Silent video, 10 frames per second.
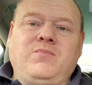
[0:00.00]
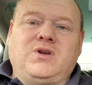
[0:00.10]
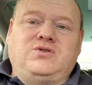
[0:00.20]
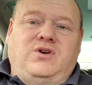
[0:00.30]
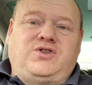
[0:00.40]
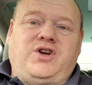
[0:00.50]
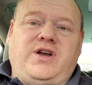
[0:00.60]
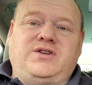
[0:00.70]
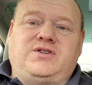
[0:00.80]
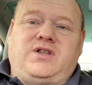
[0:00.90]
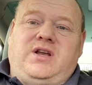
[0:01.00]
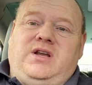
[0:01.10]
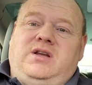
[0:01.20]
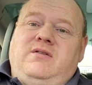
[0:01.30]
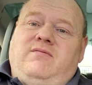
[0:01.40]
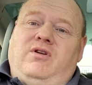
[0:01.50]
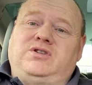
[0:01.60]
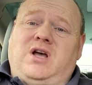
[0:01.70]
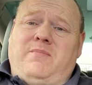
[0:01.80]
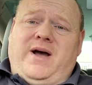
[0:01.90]
So I changed the flow
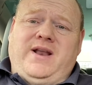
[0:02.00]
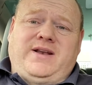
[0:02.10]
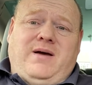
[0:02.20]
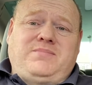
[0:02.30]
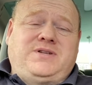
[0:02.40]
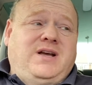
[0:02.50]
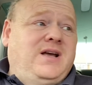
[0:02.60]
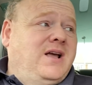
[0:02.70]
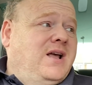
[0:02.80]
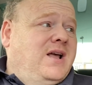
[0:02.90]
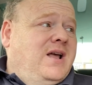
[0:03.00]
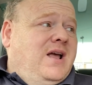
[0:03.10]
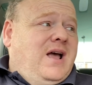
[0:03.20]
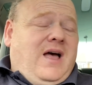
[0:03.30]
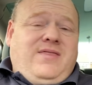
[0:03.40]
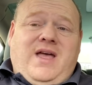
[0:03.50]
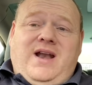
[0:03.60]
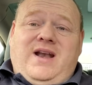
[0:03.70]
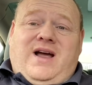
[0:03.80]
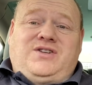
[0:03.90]
turbine adapter, and
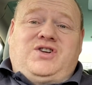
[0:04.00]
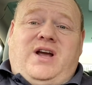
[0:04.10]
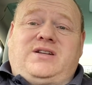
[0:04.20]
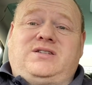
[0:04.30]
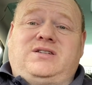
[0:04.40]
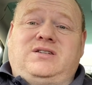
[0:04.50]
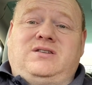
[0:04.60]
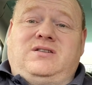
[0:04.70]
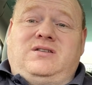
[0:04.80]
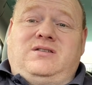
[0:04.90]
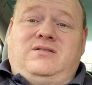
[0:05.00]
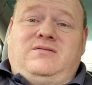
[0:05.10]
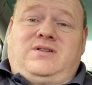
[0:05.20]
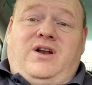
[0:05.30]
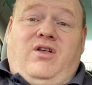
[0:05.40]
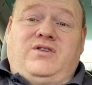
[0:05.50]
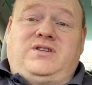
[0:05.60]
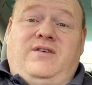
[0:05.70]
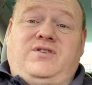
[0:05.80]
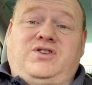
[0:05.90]
then I did all the
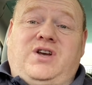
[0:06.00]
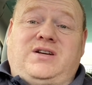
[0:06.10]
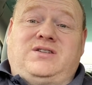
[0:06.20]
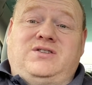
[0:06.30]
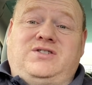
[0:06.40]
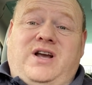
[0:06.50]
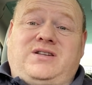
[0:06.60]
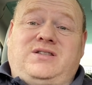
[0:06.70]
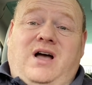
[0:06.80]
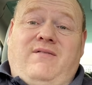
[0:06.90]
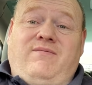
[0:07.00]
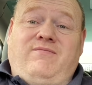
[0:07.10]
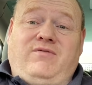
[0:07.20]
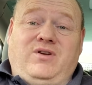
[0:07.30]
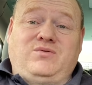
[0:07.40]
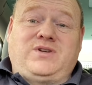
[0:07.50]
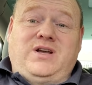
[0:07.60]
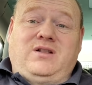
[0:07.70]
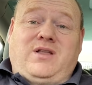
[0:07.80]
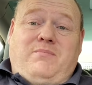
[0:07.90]
safety checks and checked that flue
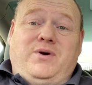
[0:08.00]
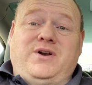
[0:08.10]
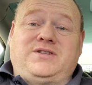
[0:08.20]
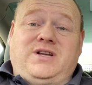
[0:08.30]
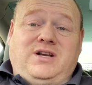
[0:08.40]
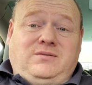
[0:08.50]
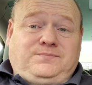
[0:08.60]
seal, that burner seal,